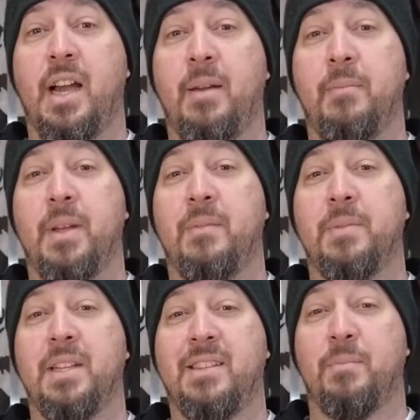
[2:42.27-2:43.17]
I'm
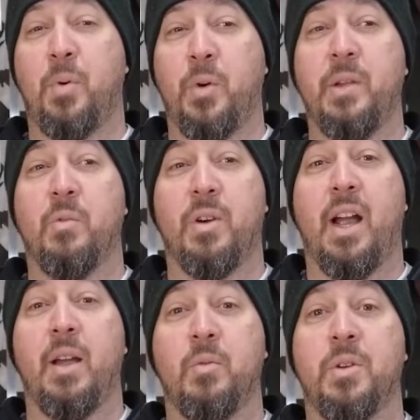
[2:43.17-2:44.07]
at the point where
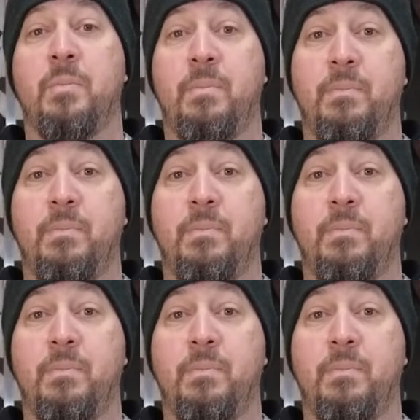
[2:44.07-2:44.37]
I would